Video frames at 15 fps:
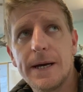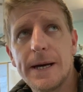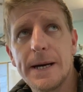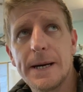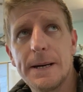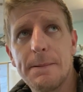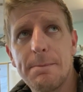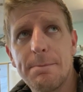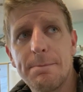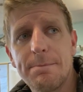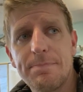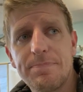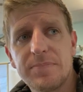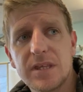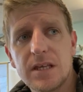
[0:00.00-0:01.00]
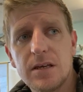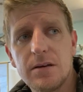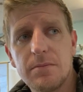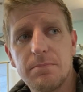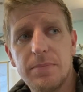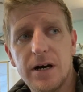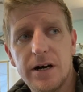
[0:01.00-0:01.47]

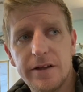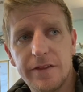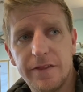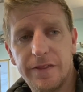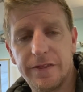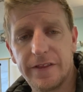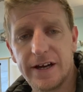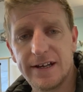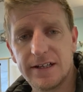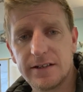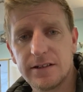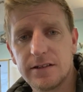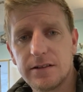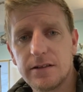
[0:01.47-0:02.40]
But other than that,